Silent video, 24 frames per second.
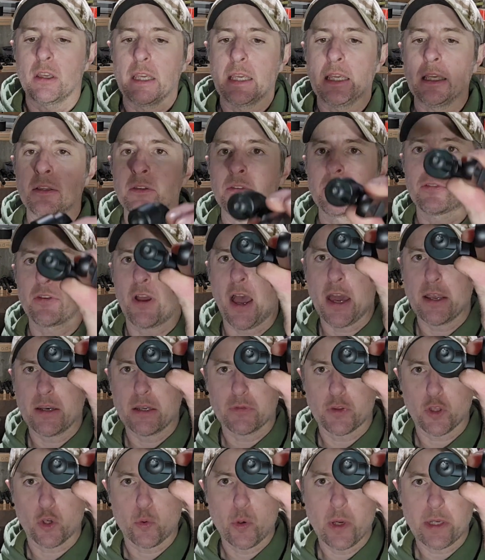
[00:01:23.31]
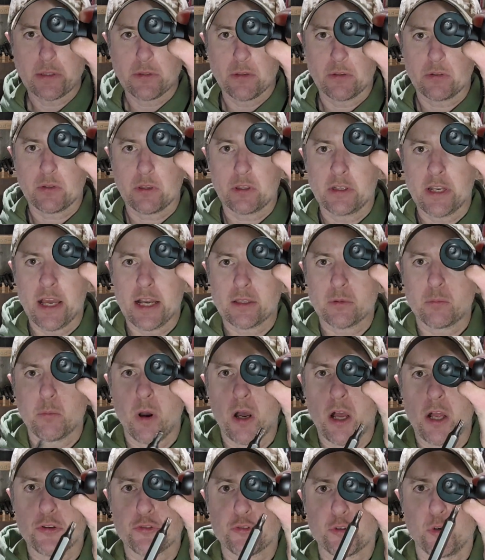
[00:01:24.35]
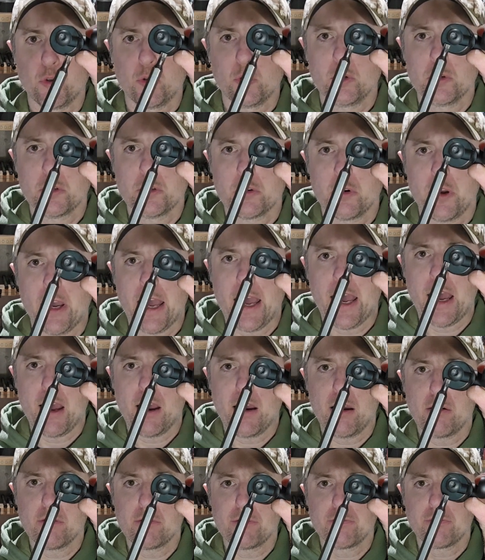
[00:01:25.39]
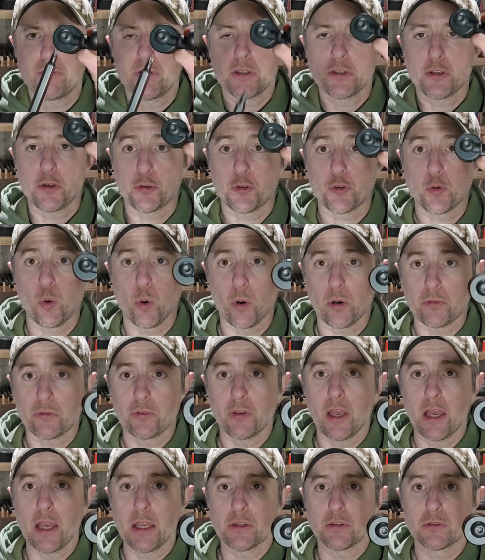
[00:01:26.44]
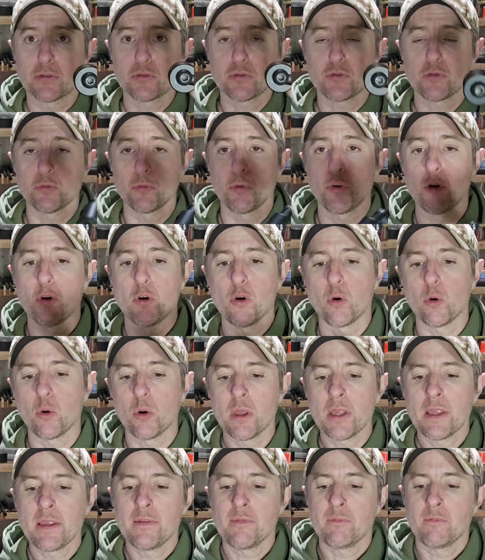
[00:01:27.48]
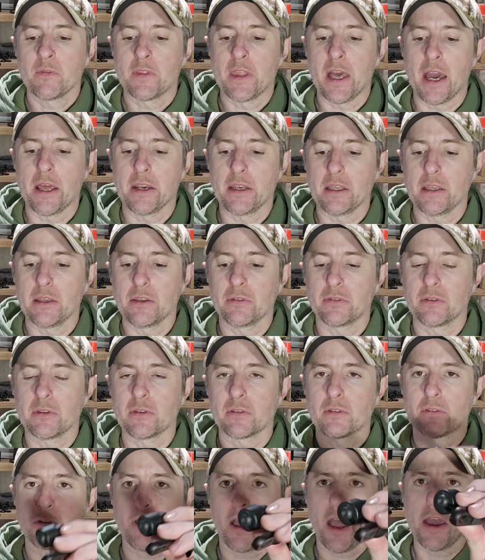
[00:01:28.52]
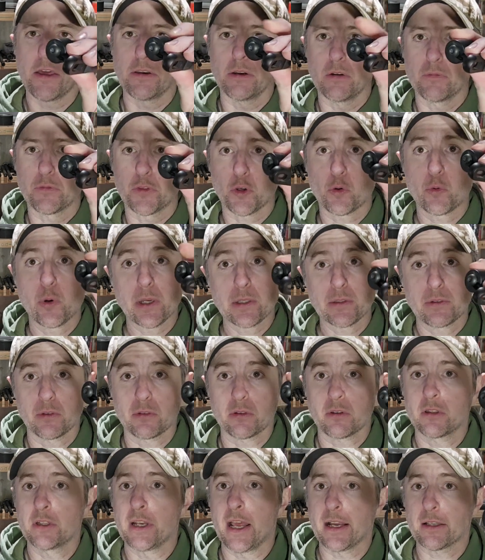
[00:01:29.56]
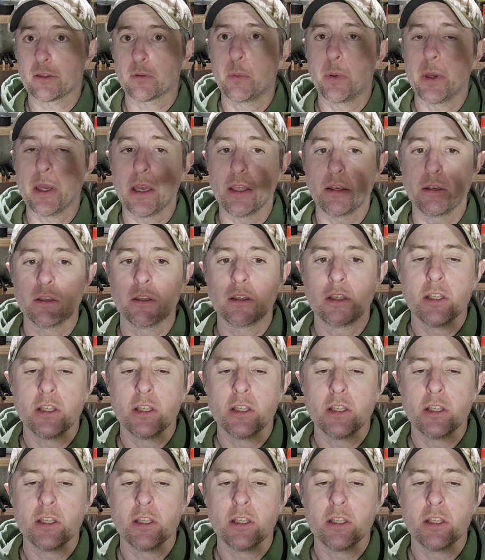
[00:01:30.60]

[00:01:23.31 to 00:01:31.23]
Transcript: Inside of the quick disconnect module, you'll have your Torx head screw that is inside of the quick disconnect pin.